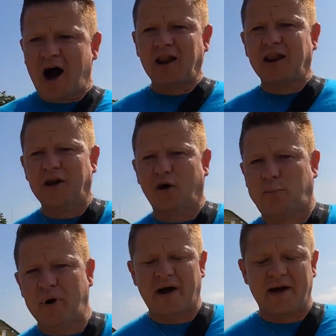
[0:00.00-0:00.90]
a little
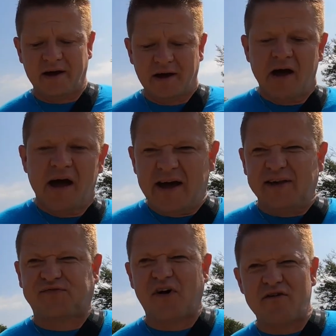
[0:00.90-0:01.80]
bit.
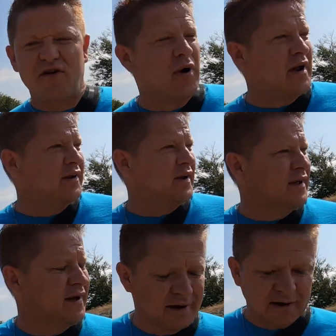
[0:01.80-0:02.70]
It's very
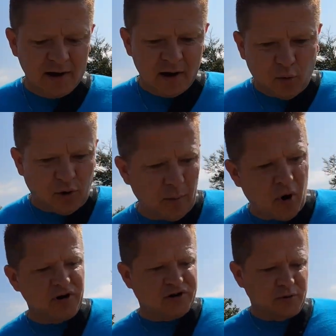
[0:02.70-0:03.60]
windy. What I
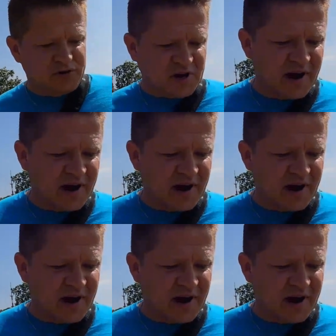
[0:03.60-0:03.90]
might do is